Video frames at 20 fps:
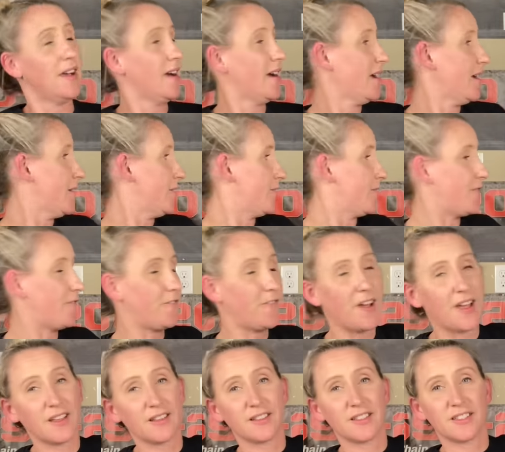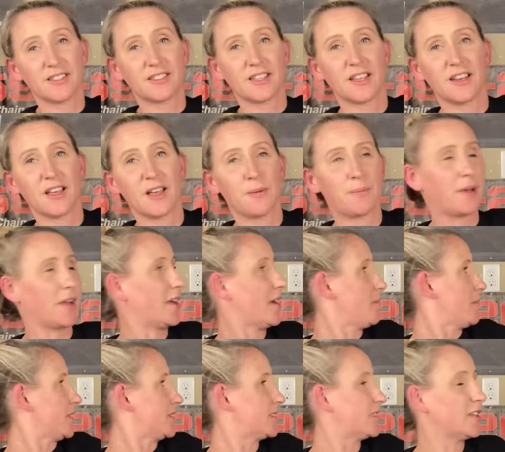I am finally set up. I got
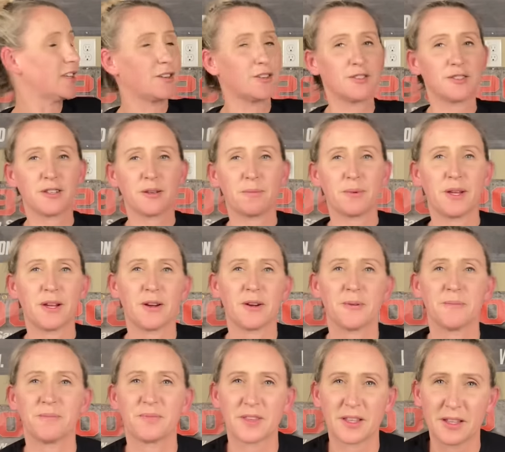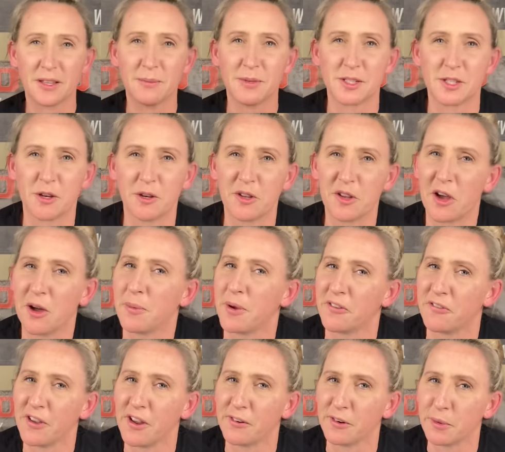my stickers up here. Let me show you all my
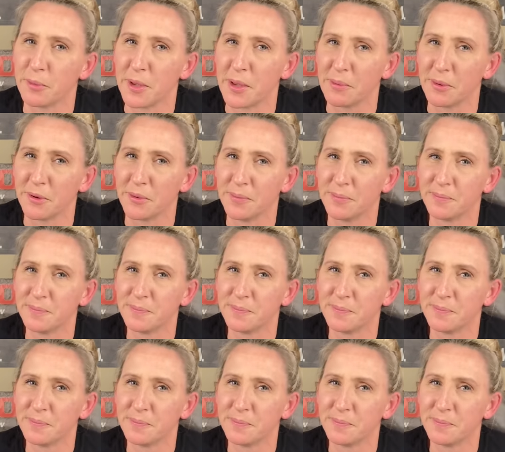favorite people.